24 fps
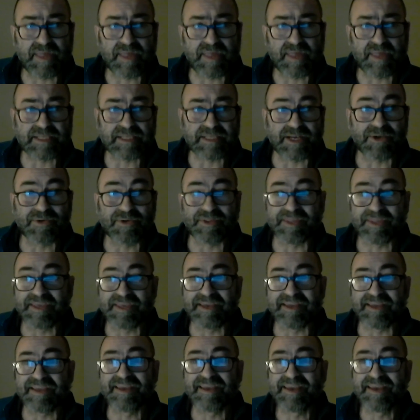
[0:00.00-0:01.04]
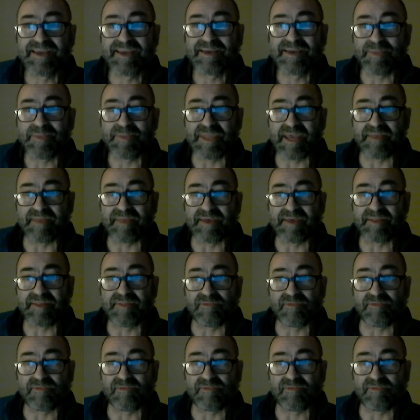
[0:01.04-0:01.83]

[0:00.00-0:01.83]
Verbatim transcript: Thanks a lot. Yeah, yeah. The, the